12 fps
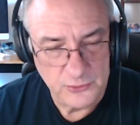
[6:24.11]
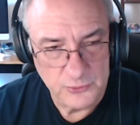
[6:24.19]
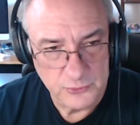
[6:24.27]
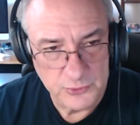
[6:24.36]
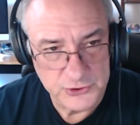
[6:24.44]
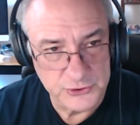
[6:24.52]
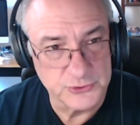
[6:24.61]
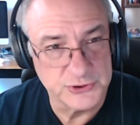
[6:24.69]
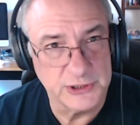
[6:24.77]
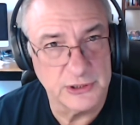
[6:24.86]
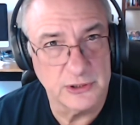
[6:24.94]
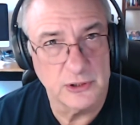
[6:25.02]

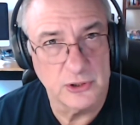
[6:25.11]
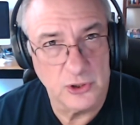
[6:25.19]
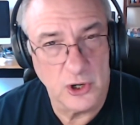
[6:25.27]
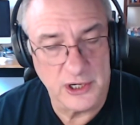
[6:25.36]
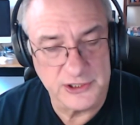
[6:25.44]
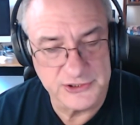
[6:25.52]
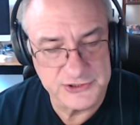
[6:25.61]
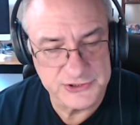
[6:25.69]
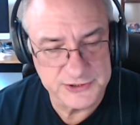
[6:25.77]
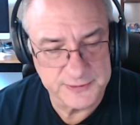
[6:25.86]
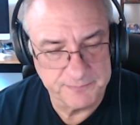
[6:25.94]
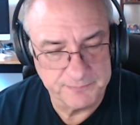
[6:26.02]
Reducing
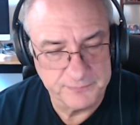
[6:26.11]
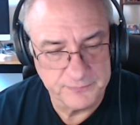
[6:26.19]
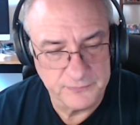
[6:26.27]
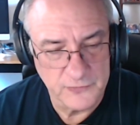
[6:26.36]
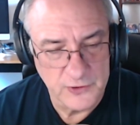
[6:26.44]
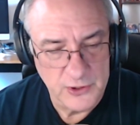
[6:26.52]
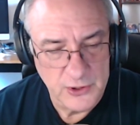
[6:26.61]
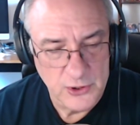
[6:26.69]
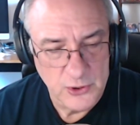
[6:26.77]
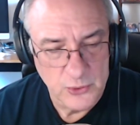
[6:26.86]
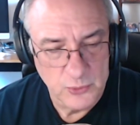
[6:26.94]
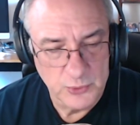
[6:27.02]
costs.
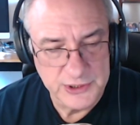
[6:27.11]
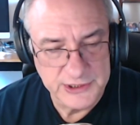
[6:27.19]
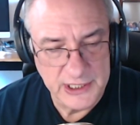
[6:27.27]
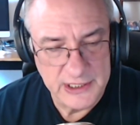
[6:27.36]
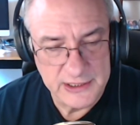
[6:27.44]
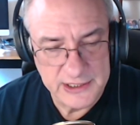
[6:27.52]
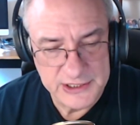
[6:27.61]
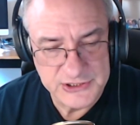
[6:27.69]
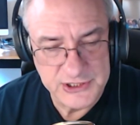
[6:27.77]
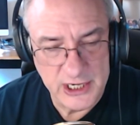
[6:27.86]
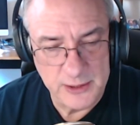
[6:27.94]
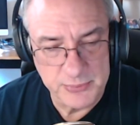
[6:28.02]
When data is
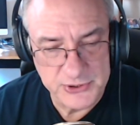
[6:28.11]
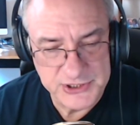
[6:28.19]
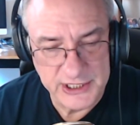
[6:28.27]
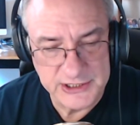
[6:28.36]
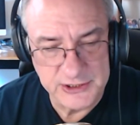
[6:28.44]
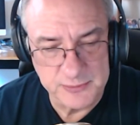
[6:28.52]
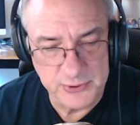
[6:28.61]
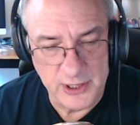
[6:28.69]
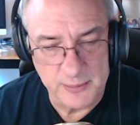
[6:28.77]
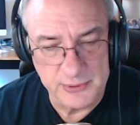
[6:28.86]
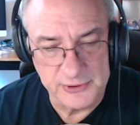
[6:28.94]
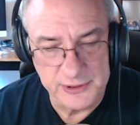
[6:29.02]
not protected
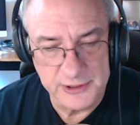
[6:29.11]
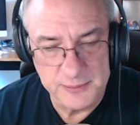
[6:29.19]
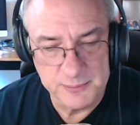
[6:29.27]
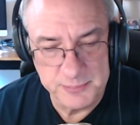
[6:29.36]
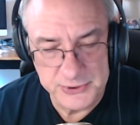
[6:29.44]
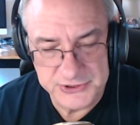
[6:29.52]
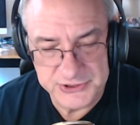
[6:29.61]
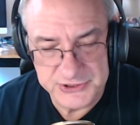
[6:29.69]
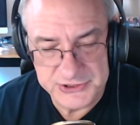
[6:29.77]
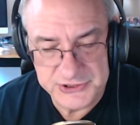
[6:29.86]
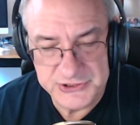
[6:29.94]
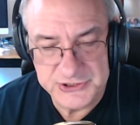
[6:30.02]
properly,
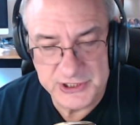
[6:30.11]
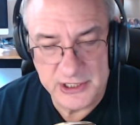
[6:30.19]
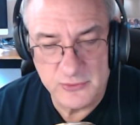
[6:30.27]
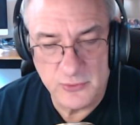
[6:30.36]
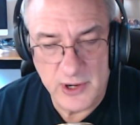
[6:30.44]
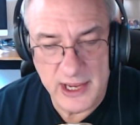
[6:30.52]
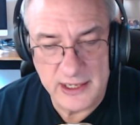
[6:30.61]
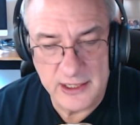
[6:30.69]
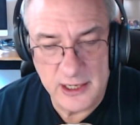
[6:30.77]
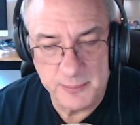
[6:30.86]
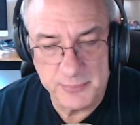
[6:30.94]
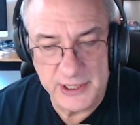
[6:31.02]
businesses can rack
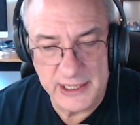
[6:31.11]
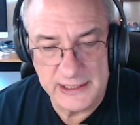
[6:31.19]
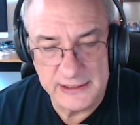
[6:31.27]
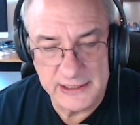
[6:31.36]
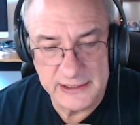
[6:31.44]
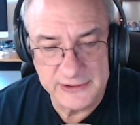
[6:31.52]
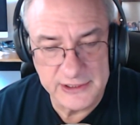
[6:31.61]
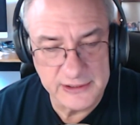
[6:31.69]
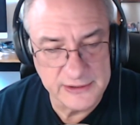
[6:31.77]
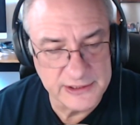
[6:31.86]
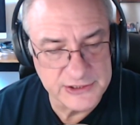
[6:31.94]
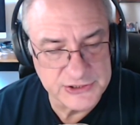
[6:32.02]
up a lengthy
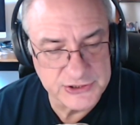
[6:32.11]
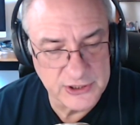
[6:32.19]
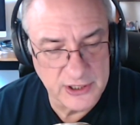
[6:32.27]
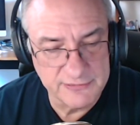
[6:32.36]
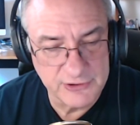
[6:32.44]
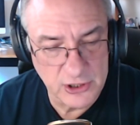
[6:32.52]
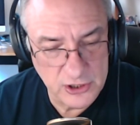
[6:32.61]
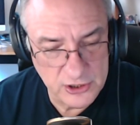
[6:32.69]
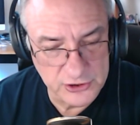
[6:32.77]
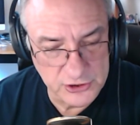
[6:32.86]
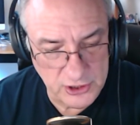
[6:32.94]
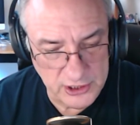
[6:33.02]
list of
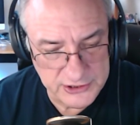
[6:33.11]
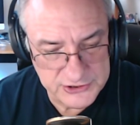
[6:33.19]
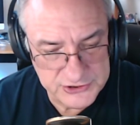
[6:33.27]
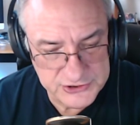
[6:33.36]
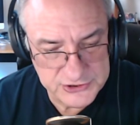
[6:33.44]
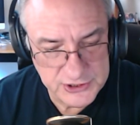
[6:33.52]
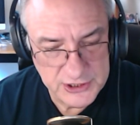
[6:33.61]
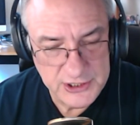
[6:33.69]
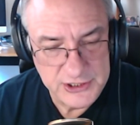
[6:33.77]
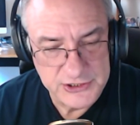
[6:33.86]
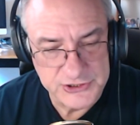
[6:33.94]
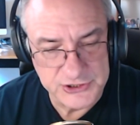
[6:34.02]
hard costs,
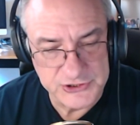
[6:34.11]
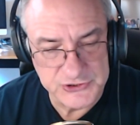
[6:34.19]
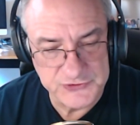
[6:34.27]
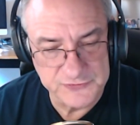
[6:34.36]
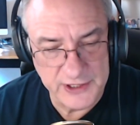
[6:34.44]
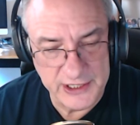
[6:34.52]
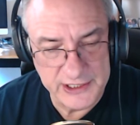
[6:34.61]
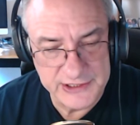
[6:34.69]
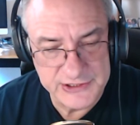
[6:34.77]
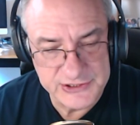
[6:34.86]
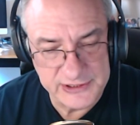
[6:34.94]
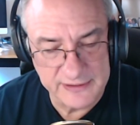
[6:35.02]
such as
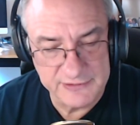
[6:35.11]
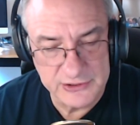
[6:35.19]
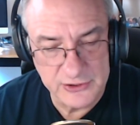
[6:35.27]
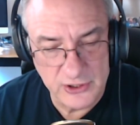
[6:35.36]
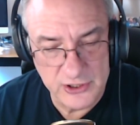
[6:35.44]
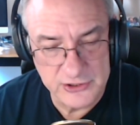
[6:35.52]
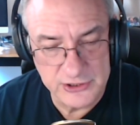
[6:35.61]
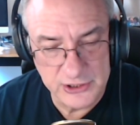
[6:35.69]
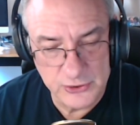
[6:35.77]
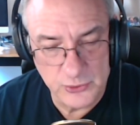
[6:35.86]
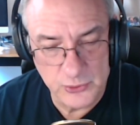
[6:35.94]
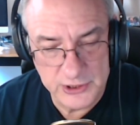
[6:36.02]
fines levied on
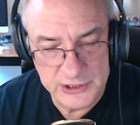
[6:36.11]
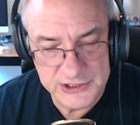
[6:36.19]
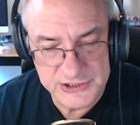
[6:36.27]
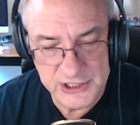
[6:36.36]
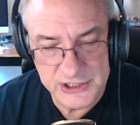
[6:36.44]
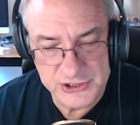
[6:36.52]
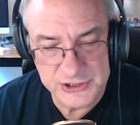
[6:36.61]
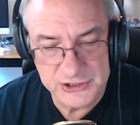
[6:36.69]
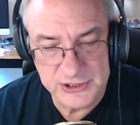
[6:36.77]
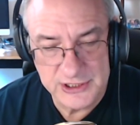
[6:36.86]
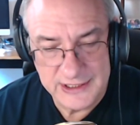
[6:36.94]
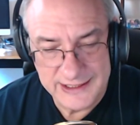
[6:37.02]
an organization
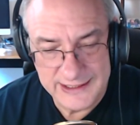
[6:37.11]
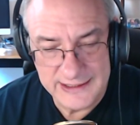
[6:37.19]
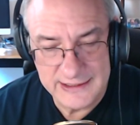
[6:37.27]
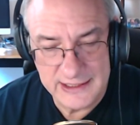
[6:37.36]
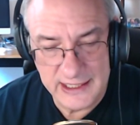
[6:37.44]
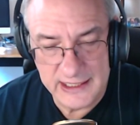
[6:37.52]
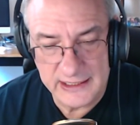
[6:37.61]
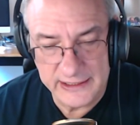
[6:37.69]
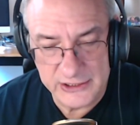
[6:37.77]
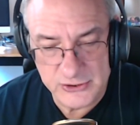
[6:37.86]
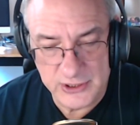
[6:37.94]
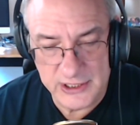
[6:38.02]
in an
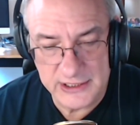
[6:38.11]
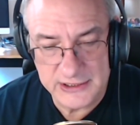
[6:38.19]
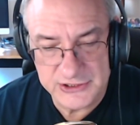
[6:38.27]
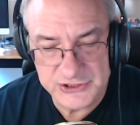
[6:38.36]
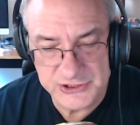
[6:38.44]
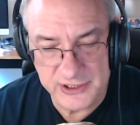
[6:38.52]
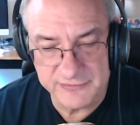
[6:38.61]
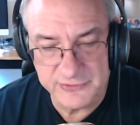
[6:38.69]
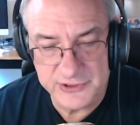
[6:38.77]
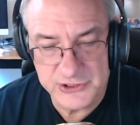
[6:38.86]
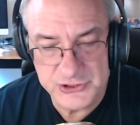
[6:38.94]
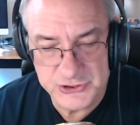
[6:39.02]
electronic
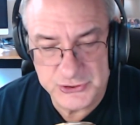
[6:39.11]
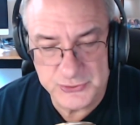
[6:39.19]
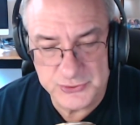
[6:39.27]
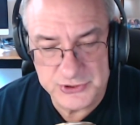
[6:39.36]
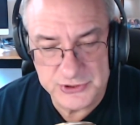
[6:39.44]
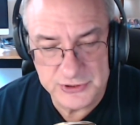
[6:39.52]
discovery suit,